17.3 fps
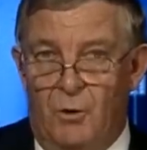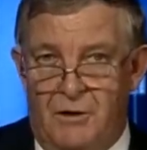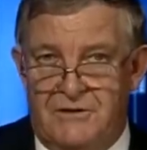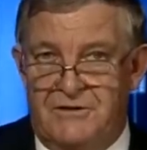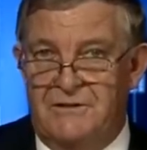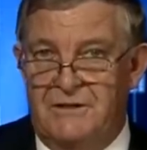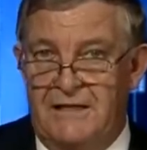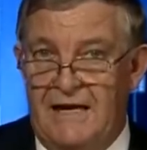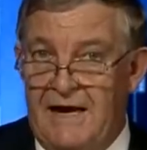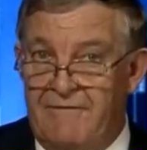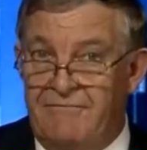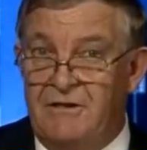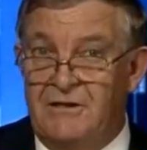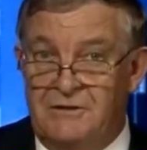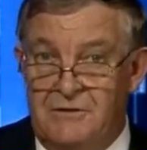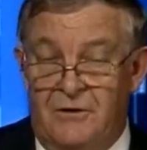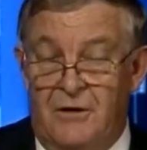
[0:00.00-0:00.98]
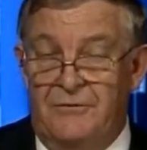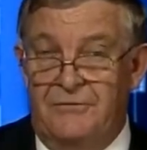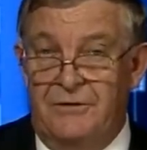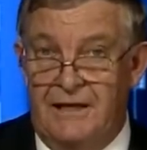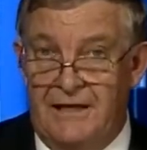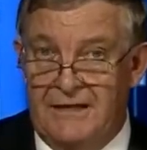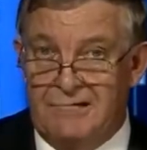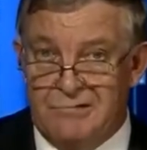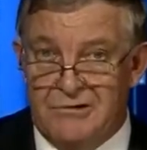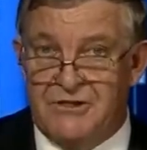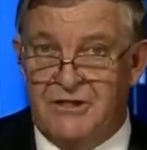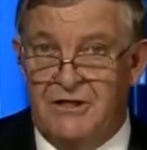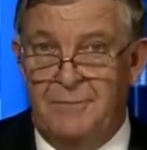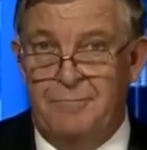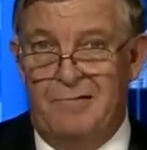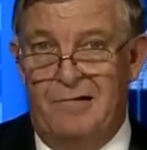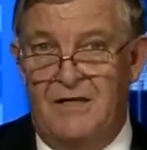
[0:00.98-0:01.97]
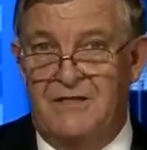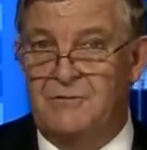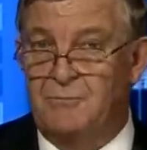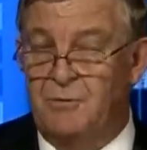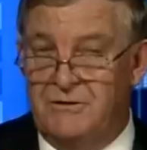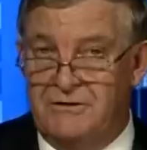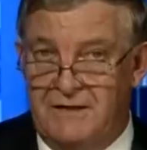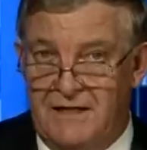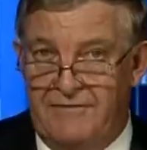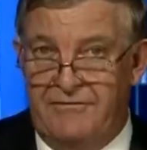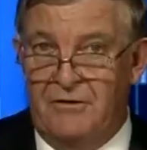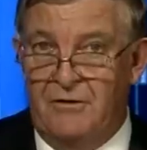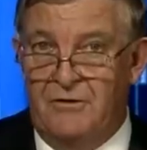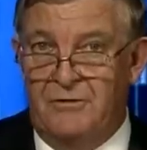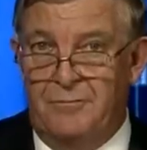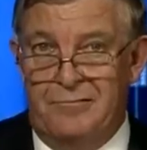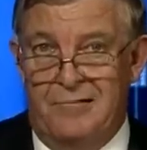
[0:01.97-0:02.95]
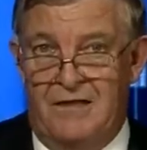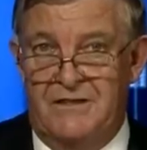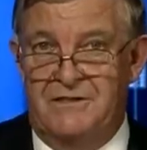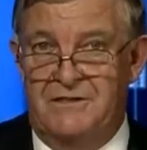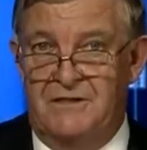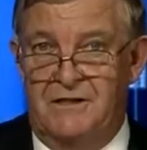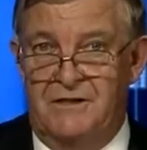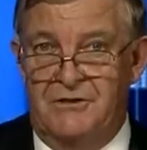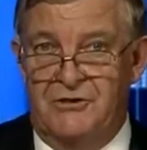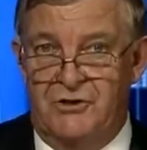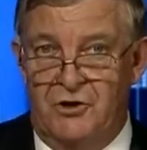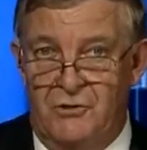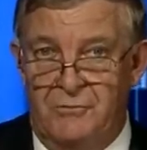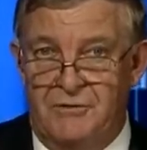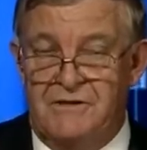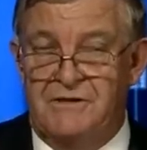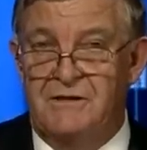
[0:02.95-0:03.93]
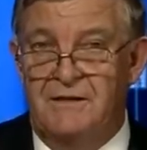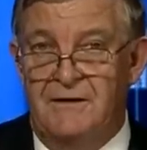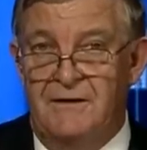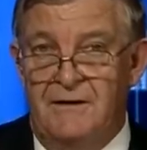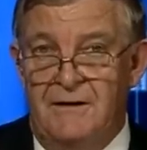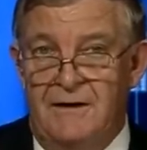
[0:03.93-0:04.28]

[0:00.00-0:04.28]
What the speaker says: What's it having on the electricity price? What's it having on the price to consumers?